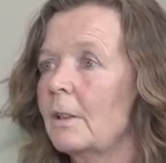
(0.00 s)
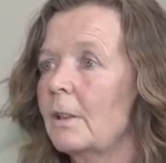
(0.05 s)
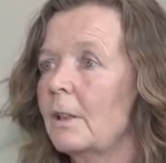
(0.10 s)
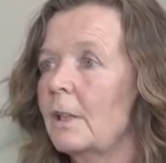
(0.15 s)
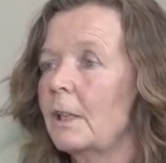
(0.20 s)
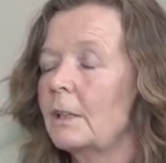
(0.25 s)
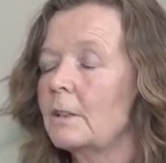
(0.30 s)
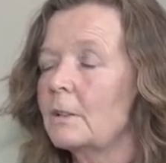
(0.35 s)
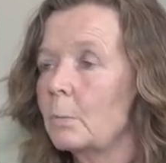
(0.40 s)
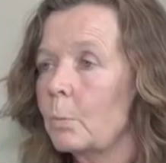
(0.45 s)

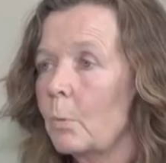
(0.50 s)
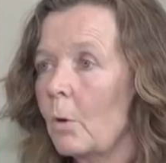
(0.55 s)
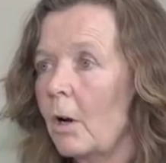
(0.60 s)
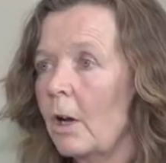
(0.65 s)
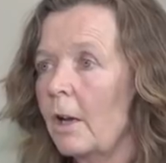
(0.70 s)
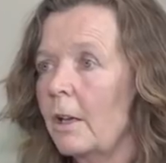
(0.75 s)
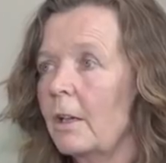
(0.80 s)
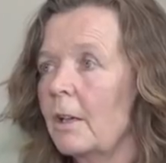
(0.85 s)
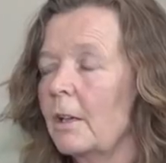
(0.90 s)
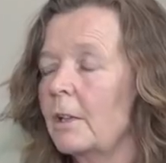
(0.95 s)
it's
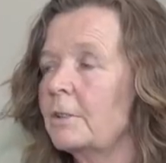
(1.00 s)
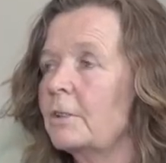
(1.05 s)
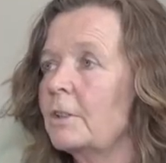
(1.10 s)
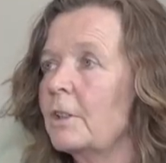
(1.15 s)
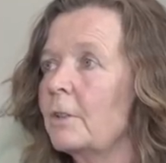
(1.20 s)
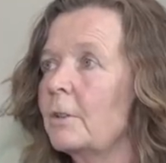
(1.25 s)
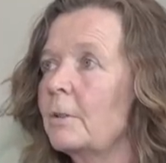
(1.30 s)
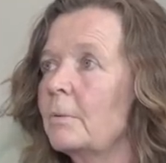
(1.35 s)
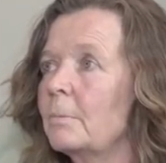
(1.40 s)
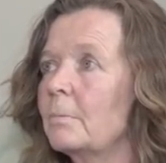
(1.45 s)
why I
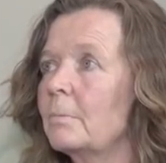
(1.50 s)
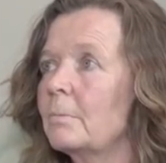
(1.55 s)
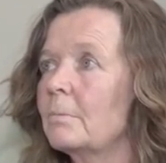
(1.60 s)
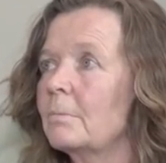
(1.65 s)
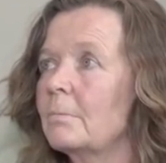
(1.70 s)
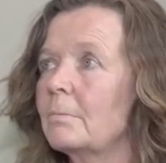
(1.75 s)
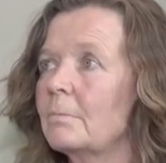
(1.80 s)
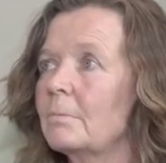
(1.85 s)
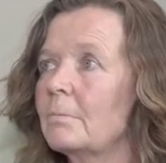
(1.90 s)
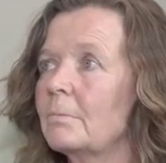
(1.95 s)
don't
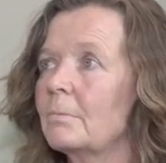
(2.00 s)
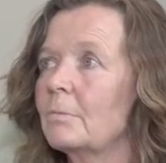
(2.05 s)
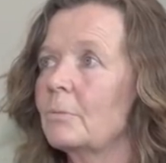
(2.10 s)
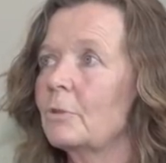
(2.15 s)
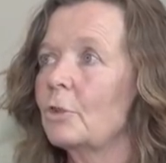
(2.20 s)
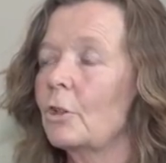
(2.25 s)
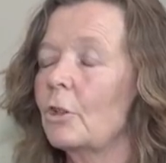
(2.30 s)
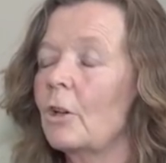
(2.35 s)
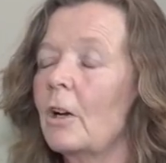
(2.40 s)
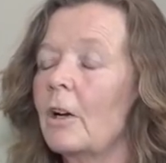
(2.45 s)

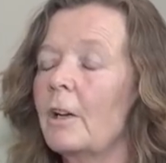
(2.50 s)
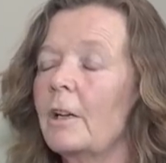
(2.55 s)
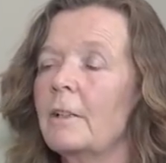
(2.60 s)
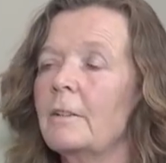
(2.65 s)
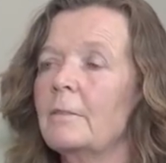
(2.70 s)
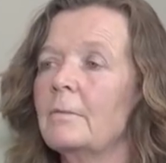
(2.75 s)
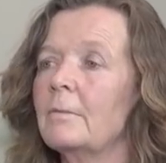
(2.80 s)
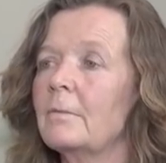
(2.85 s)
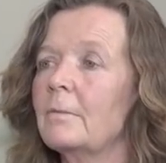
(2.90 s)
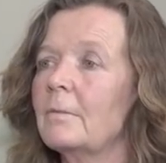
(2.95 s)
try
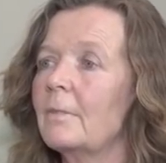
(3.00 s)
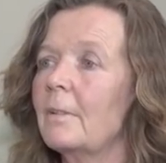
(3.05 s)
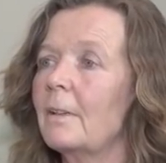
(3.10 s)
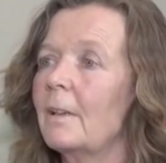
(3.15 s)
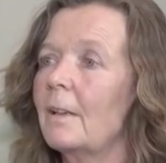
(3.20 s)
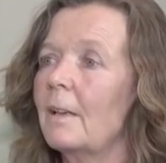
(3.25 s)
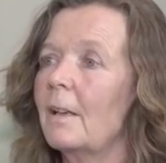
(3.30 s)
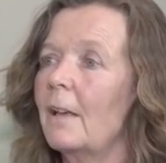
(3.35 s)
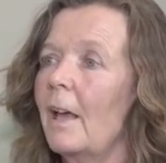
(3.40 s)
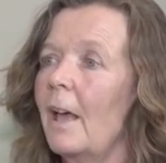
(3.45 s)
and
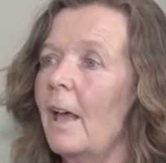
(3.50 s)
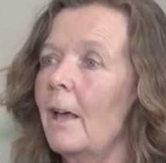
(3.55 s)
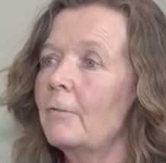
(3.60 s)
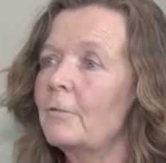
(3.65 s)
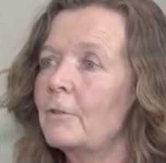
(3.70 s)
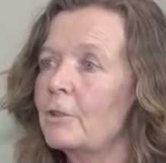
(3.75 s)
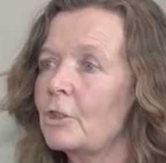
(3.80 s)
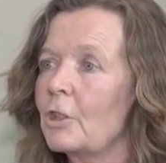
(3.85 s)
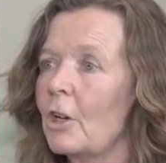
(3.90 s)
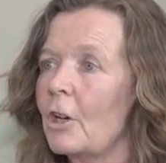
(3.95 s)

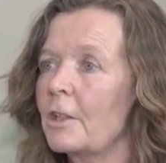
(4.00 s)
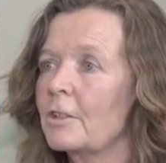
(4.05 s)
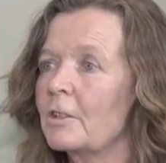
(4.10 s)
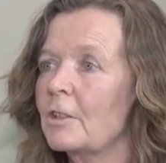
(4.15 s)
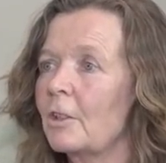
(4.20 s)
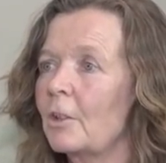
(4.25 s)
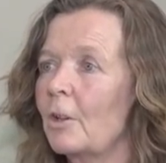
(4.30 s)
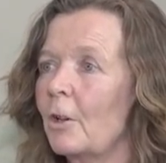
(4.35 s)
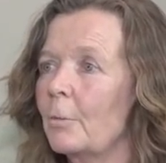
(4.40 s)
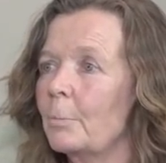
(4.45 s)
advertise
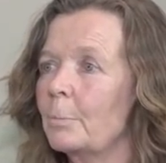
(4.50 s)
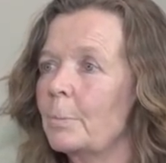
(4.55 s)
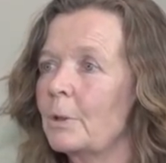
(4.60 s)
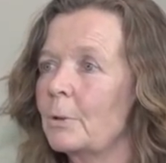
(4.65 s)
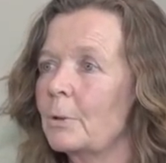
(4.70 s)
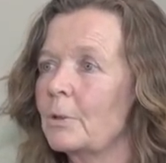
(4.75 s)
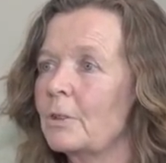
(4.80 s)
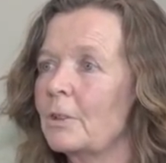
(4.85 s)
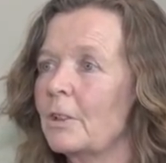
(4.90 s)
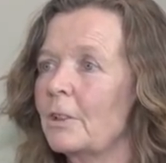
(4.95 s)
a lot,
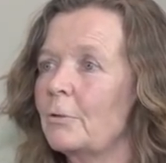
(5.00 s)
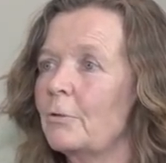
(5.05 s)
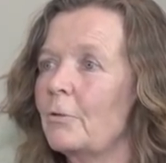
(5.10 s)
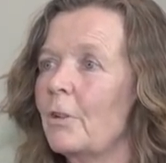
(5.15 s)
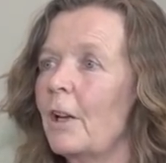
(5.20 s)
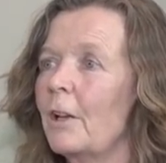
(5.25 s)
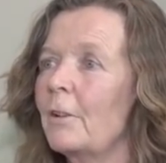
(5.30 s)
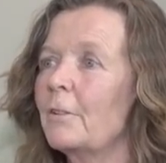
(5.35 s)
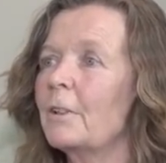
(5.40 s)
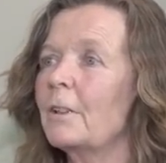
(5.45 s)
because I'd
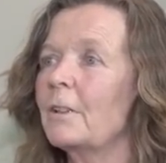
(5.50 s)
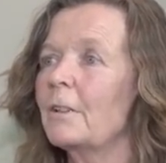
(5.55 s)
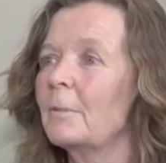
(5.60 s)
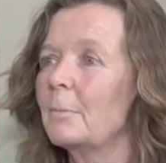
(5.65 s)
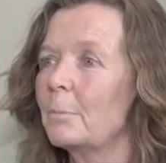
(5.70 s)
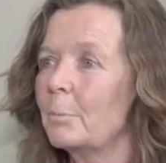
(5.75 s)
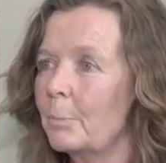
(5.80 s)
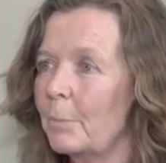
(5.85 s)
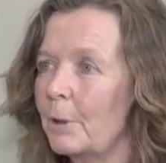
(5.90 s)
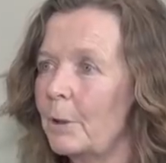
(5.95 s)
rather
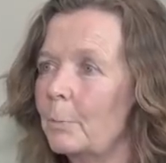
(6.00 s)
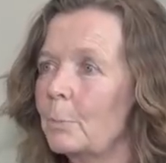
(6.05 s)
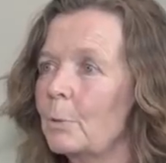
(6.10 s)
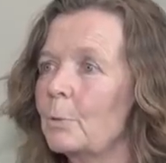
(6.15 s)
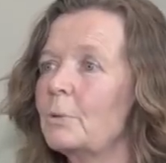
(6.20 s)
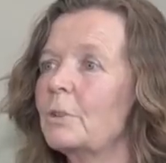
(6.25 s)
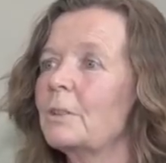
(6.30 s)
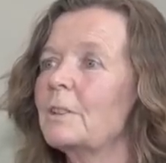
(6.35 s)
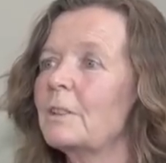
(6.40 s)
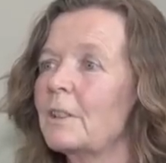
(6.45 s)

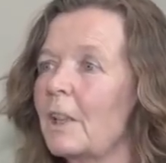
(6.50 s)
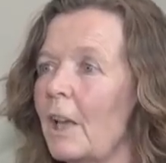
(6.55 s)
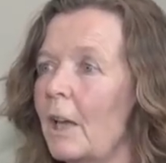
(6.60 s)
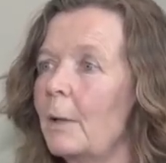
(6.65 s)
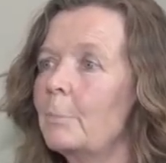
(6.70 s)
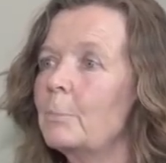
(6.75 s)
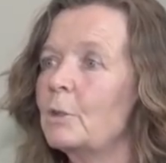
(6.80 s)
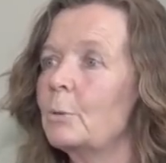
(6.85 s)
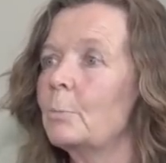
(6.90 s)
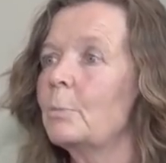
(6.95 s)
people just
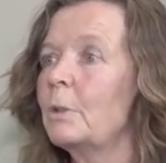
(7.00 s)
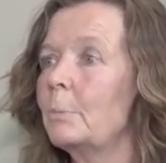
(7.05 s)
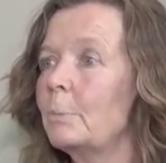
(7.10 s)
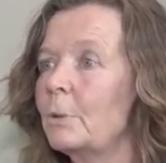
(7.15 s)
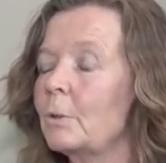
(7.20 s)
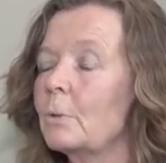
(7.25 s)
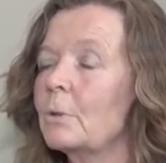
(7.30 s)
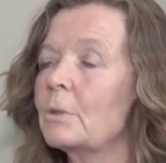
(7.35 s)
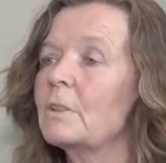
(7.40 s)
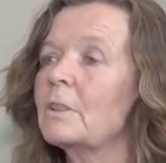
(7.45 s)
came to me
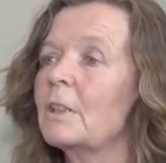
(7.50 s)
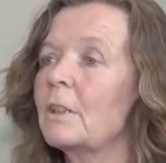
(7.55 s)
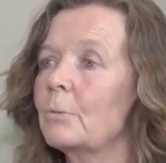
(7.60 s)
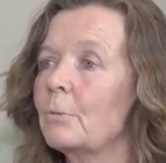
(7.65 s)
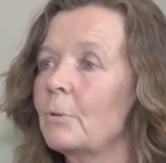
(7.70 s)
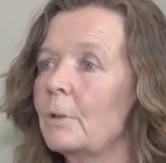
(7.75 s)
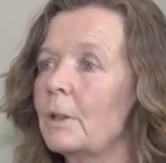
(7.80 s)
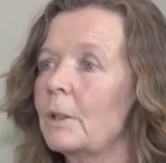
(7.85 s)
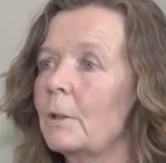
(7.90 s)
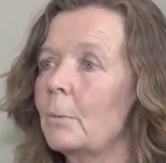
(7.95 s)
because they
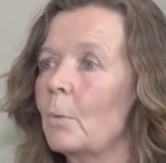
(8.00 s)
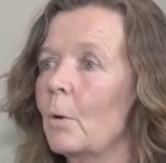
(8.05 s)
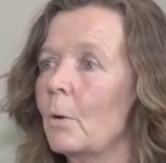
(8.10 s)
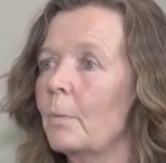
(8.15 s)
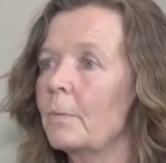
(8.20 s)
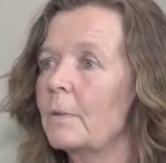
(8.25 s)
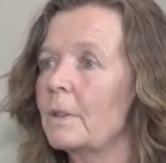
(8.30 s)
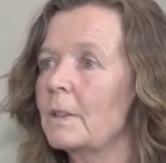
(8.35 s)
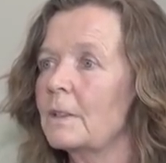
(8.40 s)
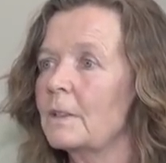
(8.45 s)
really
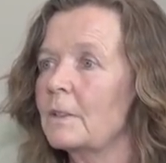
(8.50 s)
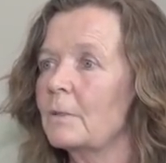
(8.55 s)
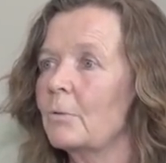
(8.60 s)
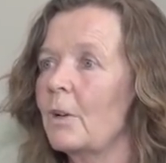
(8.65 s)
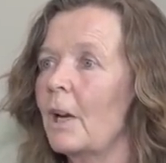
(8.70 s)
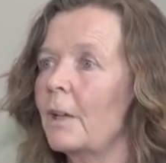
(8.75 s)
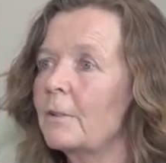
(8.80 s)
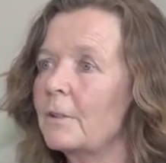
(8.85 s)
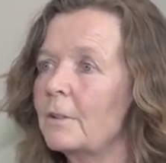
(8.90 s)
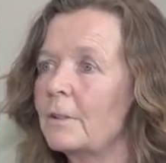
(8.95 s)
want this,
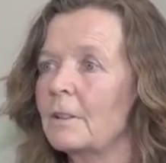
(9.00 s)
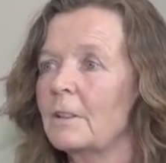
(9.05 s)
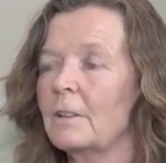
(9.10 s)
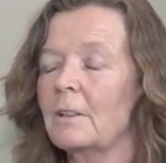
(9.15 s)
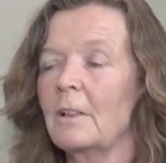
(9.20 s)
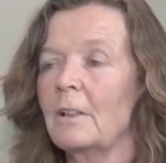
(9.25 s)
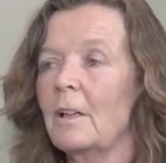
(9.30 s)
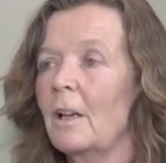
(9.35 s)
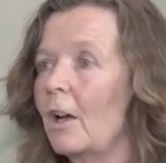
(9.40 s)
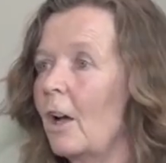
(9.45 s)
rather
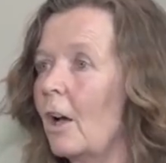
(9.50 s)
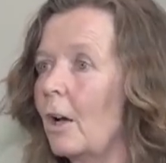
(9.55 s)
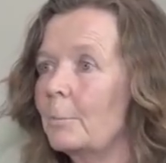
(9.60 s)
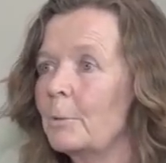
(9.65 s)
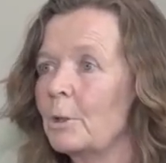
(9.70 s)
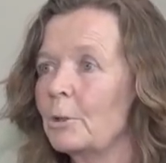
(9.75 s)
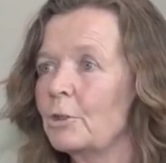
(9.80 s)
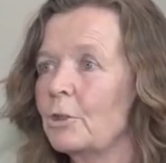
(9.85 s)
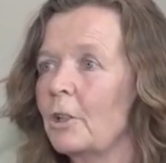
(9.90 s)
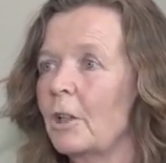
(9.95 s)
than, I'm
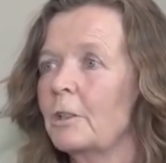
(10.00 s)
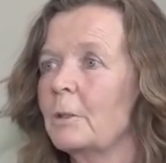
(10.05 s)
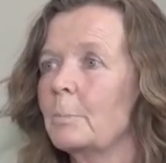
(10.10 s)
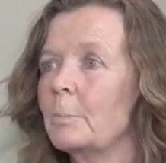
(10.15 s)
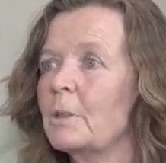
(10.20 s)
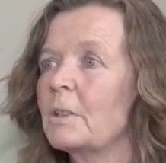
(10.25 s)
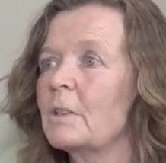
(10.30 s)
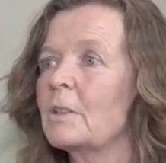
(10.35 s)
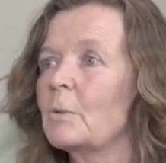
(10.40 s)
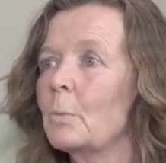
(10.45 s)
not trying to
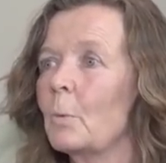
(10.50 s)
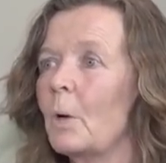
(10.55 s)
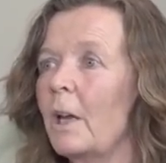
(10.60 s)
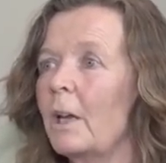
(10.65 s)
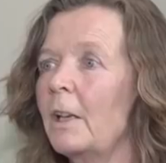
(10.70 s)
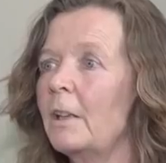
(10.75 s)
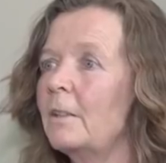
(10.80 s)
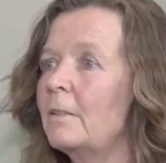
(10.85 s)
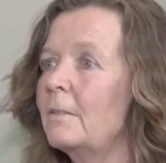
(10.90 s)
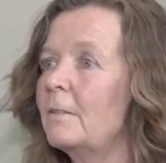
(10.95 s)

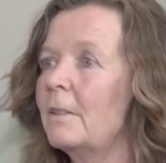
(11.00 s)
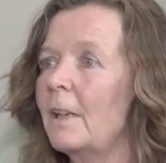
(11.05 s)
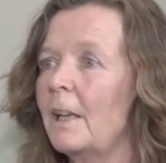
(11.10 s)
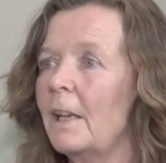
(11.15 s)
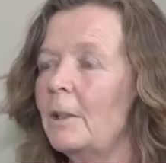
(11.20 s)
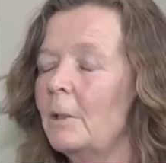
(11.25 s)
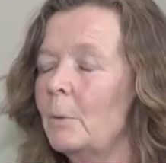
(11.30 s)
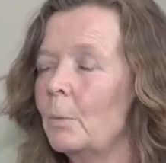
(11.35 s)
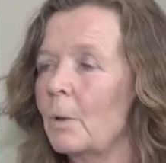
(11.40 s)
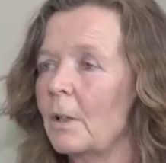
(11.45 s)
persuade
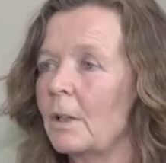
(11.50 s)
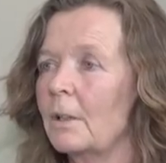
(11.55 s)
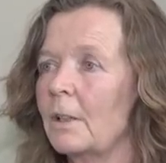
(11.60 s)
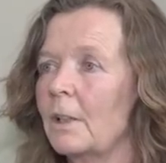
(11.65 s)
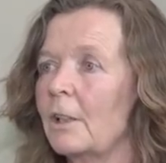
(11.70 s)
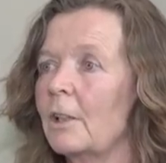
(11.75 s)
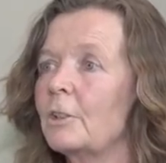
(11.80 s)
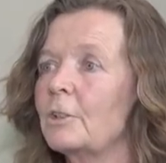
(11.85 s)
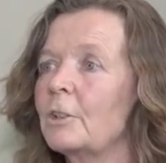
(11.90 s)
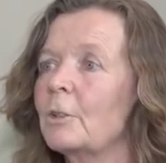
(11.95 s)
anyone,
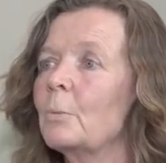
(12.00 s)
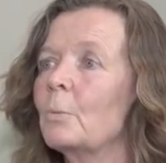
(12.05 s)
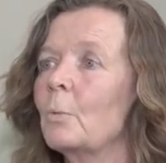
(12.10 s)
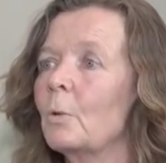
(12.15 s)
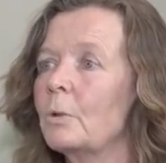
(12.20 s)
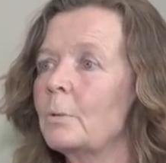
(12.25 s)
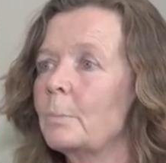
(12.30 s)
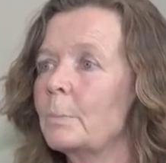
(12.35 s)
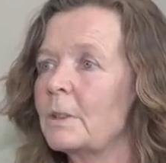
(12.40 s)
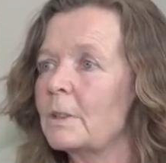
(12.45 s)
and I don't
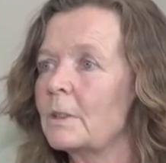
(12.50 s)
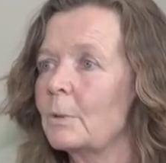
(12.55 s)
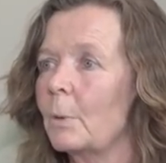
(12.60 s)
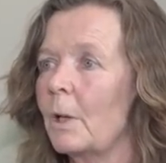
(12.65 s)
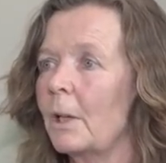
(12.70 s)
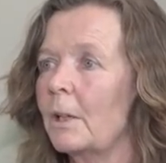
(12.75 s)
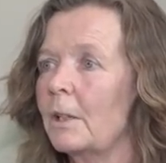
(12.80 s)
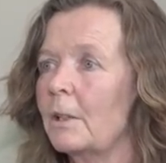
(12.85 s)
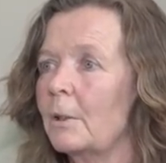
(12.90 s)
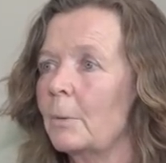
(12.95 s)
want to
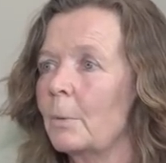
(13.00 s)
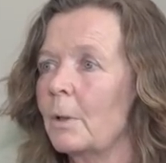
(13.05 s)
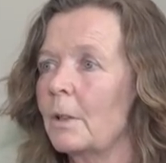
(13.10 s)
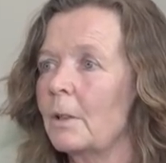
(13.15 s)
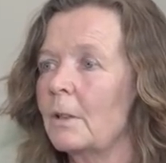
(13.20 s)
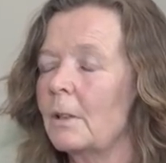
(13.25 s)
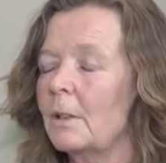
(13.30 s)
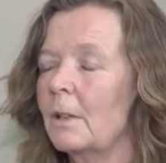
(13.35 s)
persuade anyone.